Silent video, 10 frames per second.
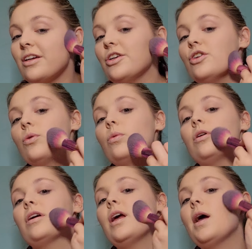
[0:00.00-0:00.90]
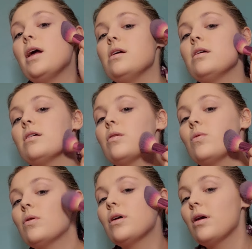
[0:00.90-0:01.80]
You don't want to cake it
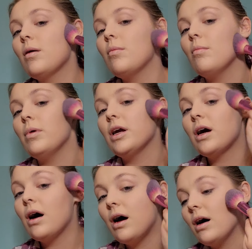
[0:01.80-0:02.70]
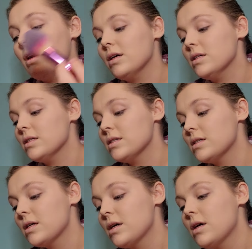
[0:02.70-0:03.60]
on because